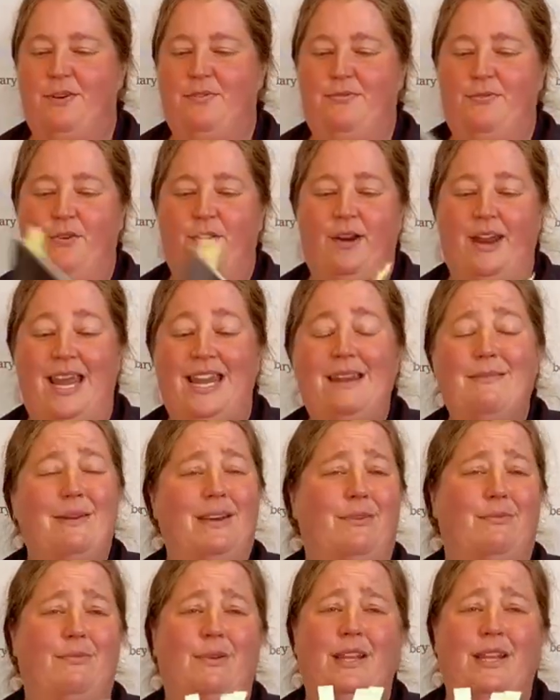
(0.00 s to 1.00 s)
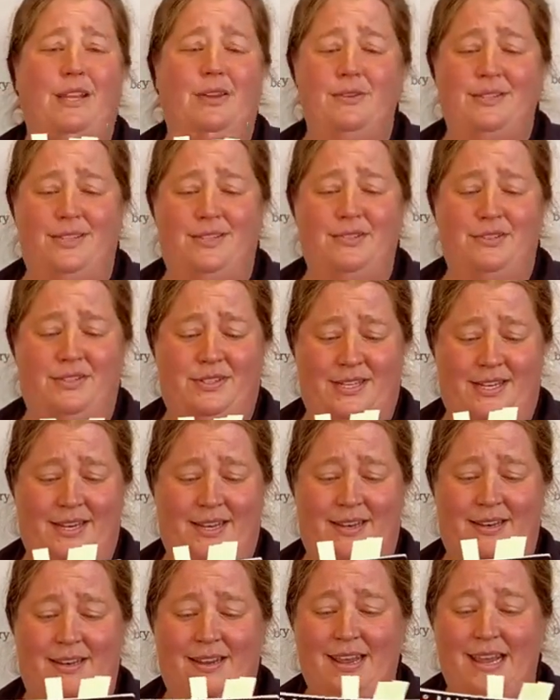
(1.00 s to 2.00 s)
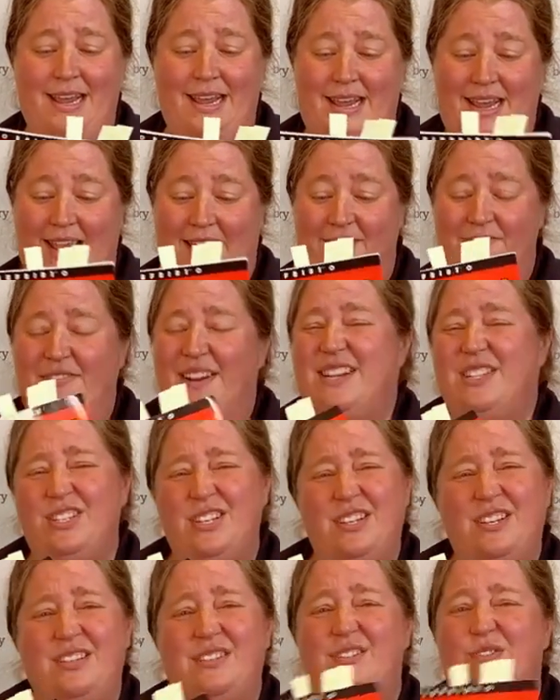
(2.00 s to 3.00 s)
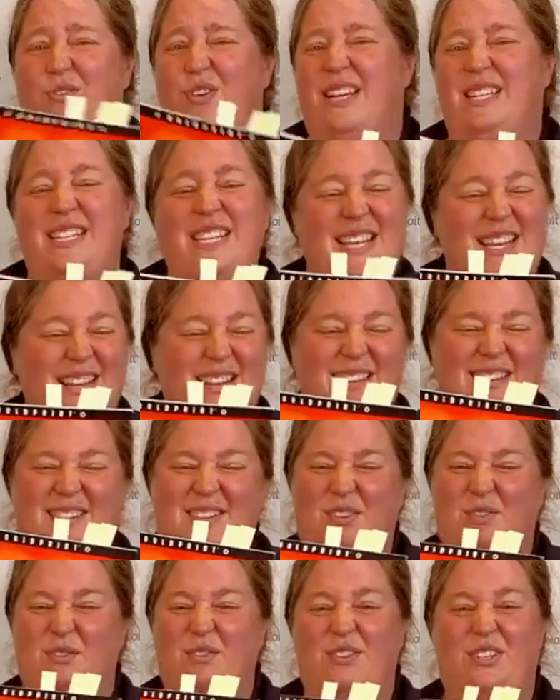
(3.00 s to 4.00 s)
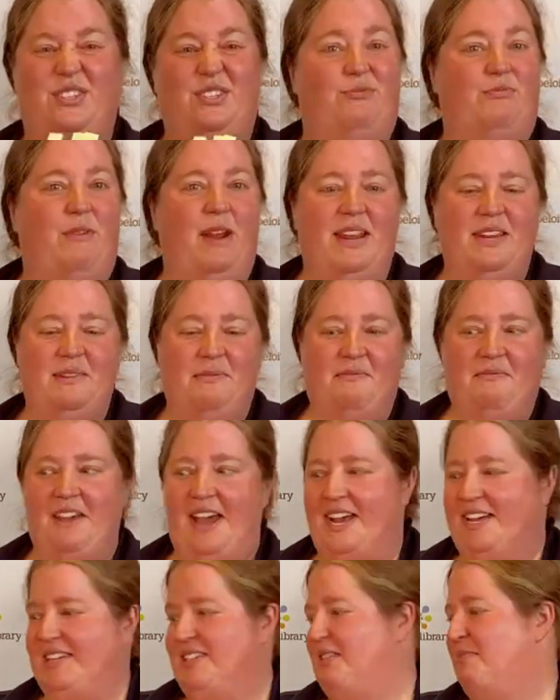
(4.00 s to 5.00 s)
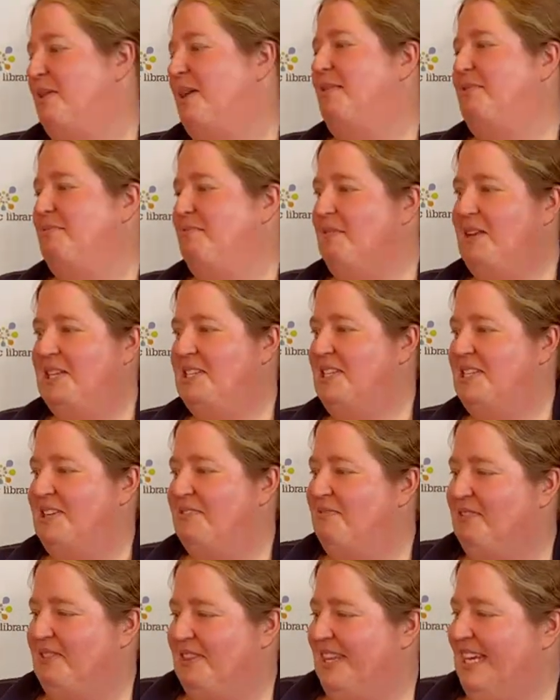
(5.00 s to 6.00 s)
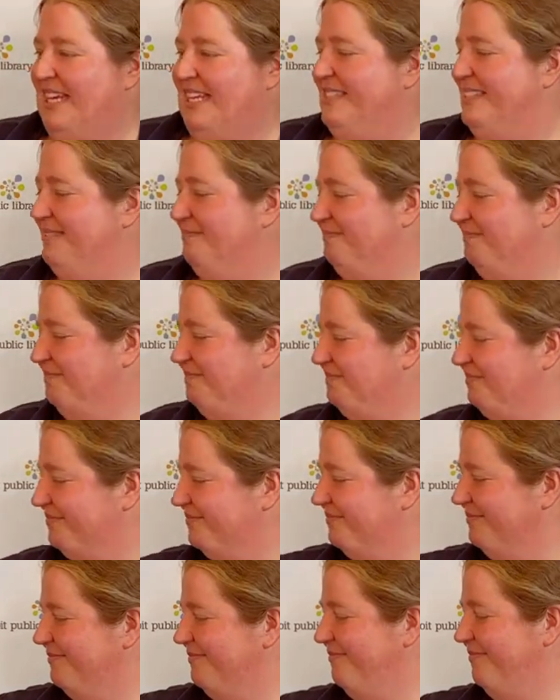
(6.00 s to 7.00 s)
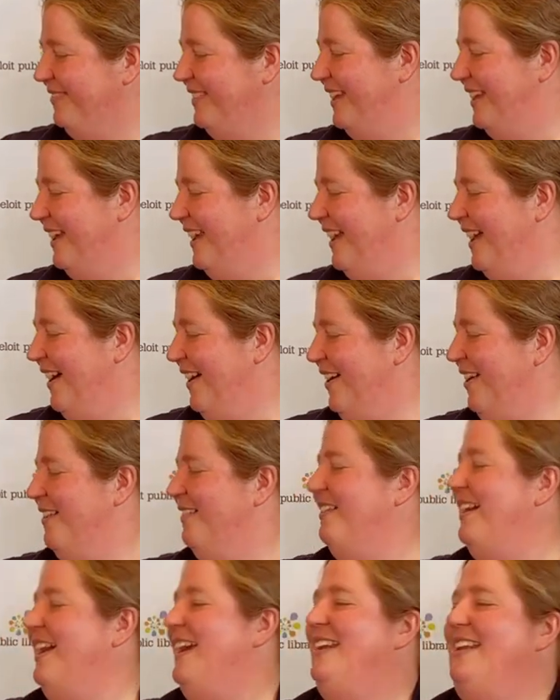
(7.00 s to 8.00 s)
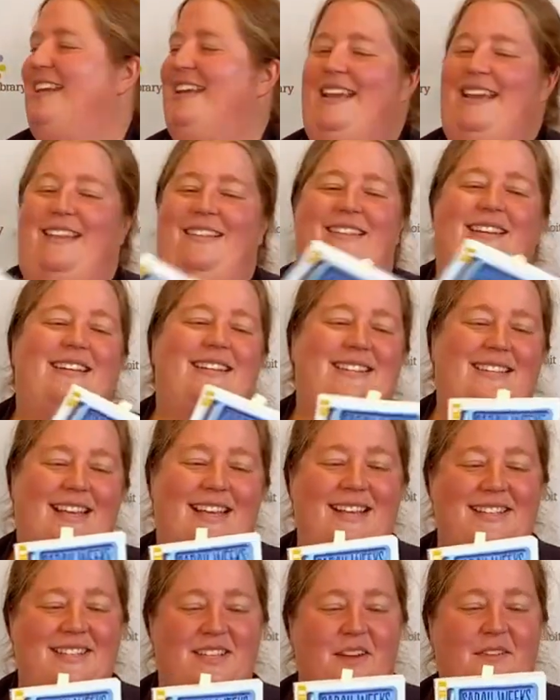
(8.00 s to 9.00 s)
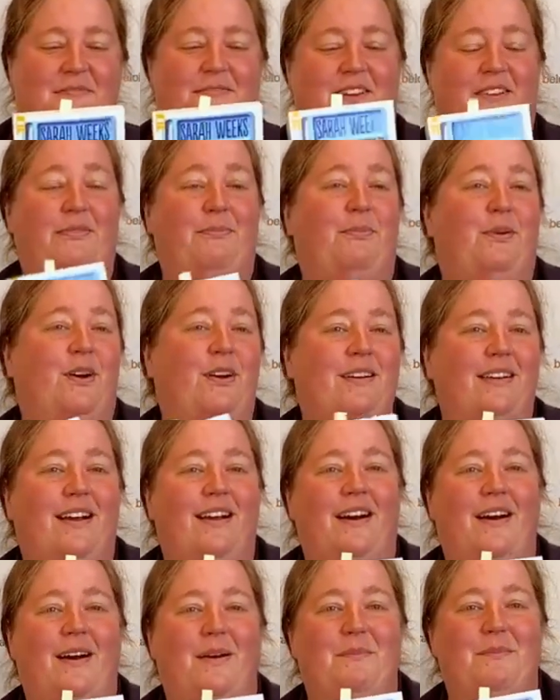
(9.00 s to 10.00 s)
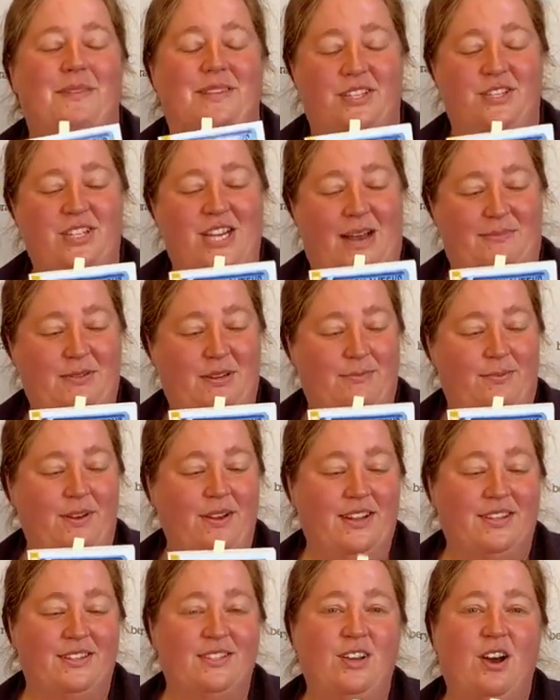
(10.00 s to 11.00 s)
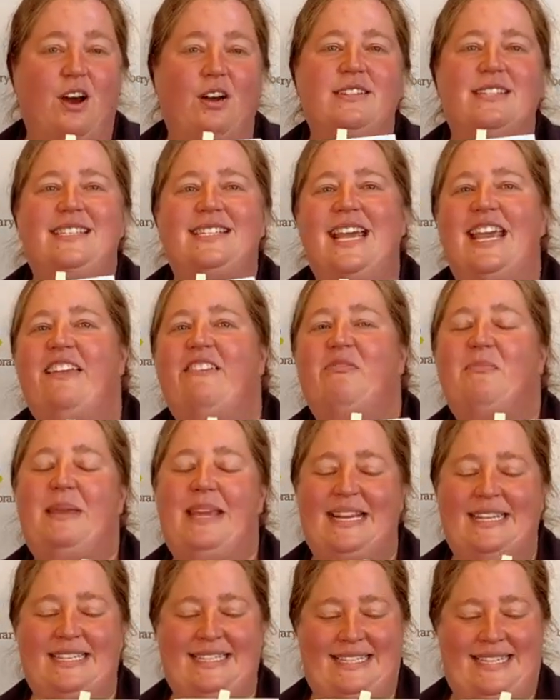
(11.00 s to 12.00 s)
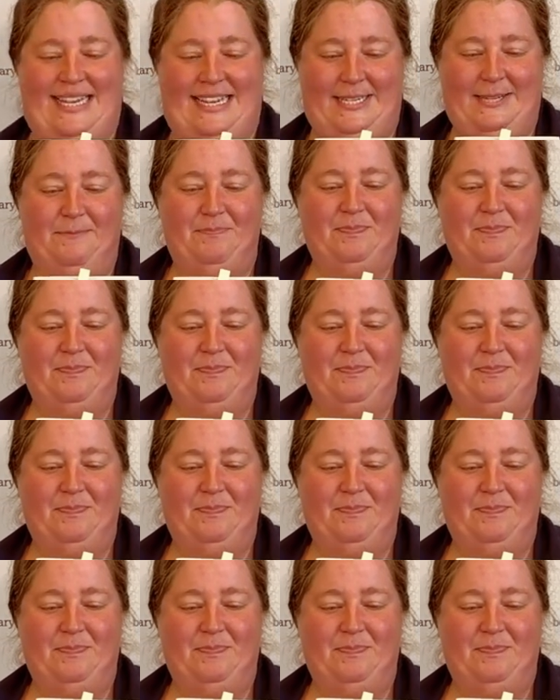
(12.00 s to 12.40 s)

for anybody really who's interested in inventions or ideas or just random facts about lots of different things. All right, this is our fifth book. Um, it's a chapter book. It's called Save Me a Seat.